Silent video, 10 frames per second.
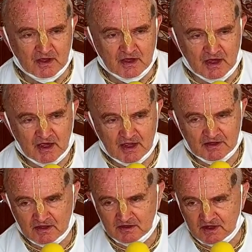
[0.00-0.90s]
and
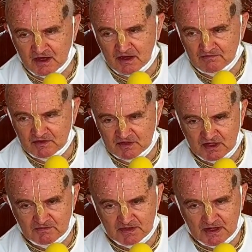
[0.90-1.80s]
they have the same
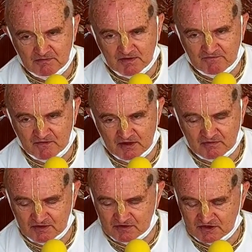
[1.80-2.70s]
type of followers,